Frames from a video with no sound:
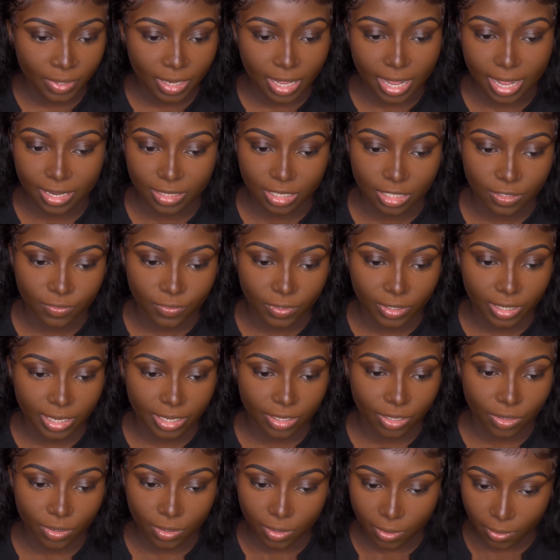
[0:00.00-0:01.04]
I just feel
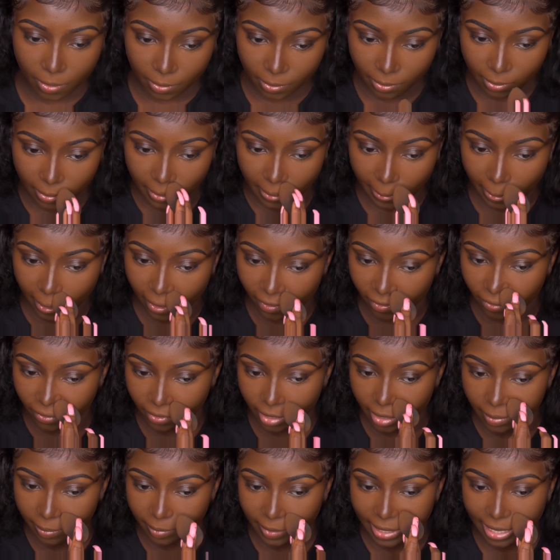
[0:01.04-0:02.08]
like, you know, off
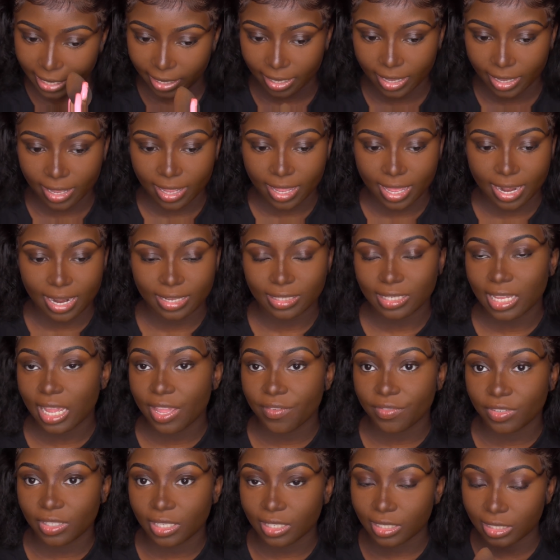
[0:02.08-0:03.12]
rip, like, and it's not
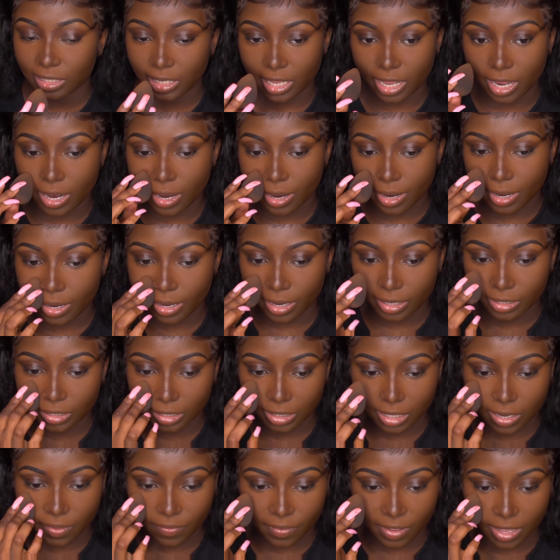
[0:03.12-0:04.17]
even to scare your
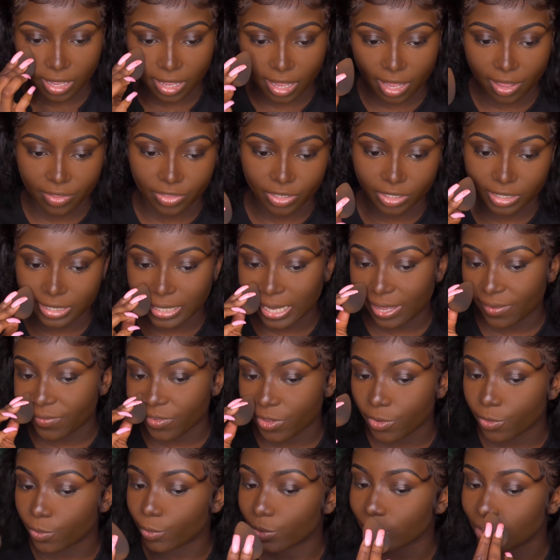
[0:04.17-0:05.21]
significant other, say if
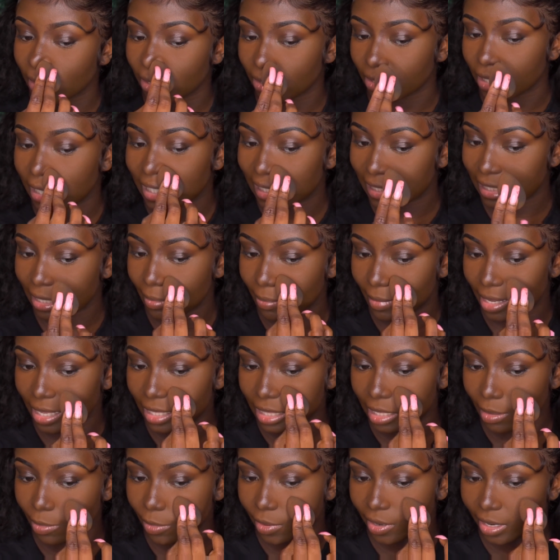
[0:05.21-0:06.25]
you was just to meet
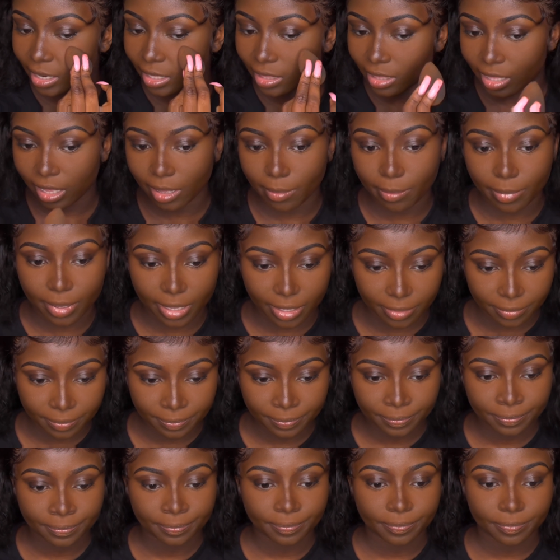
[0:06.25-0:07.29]
them or anything, but
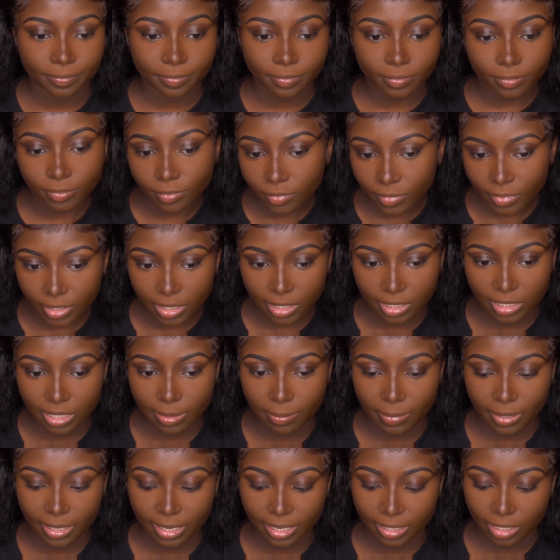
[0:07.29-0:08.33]

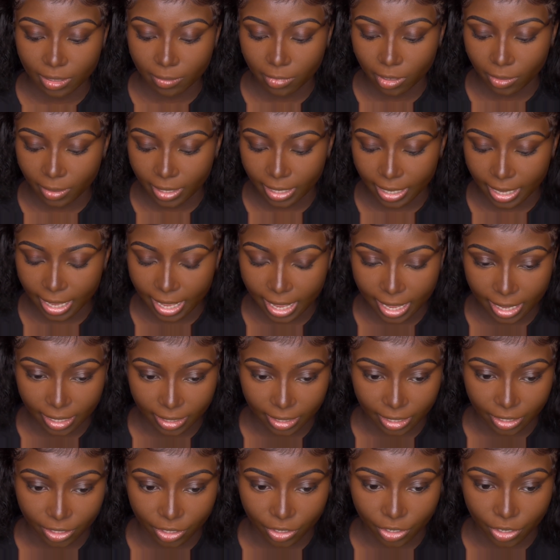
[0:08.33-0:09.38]
simply let them know, like, hey,
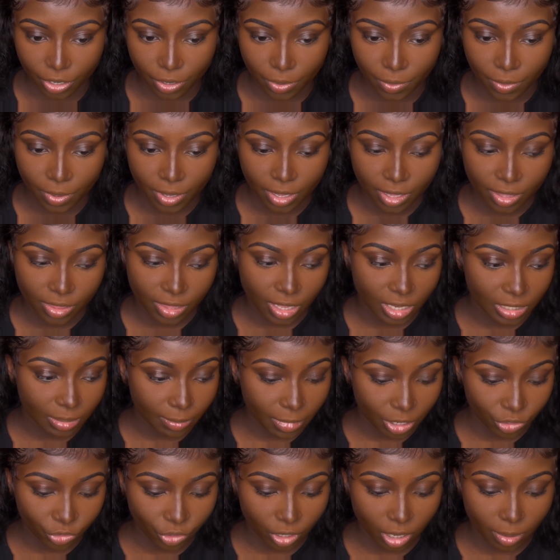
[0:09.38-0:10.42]
like, you know, these are
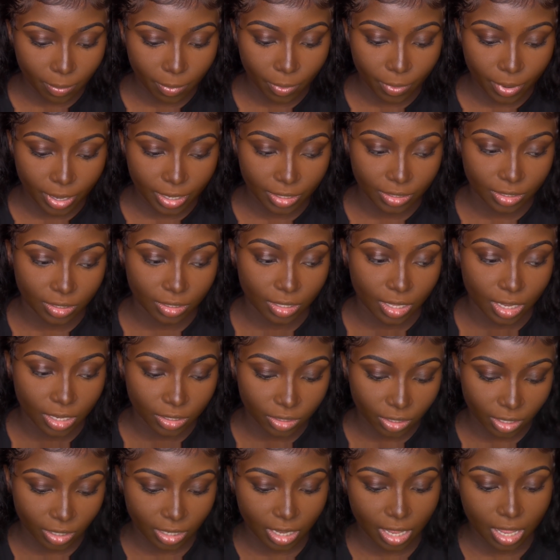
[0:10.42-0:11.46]
my trigger points, these
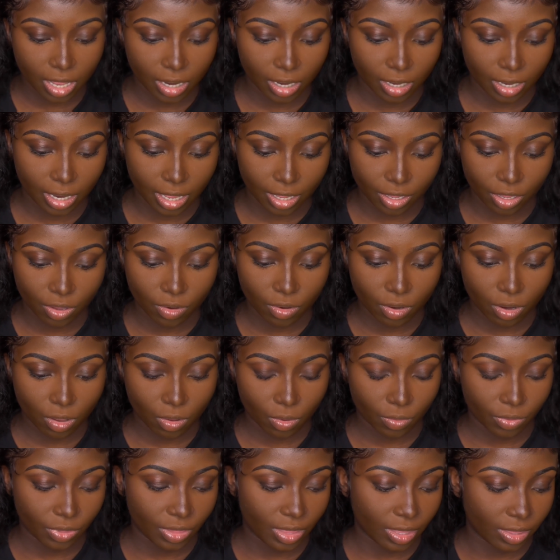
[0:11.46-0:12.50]
are kind of like, you
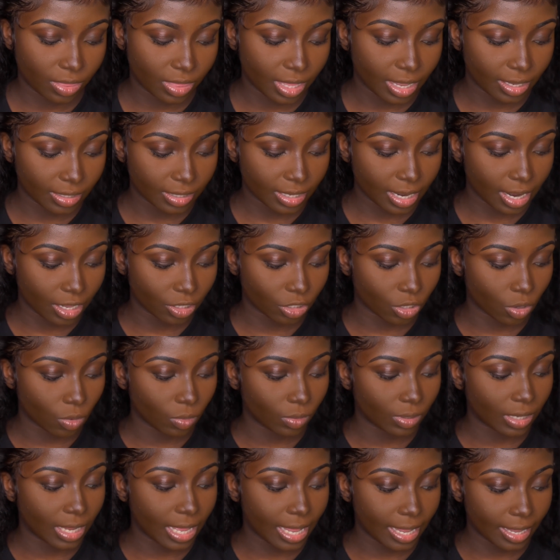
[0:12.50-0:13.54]
know, the things that I
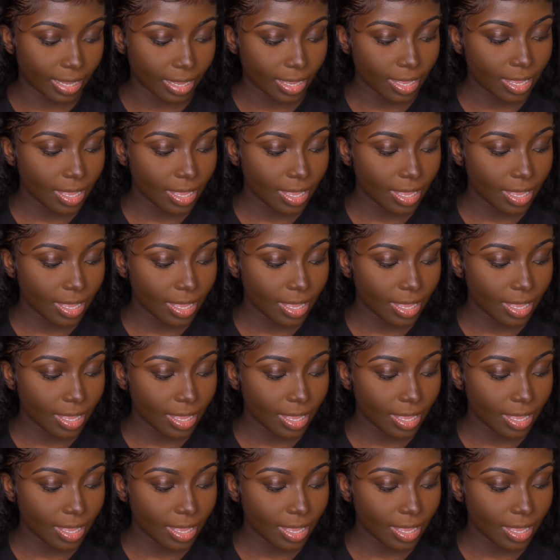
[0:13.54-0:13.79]
don't like.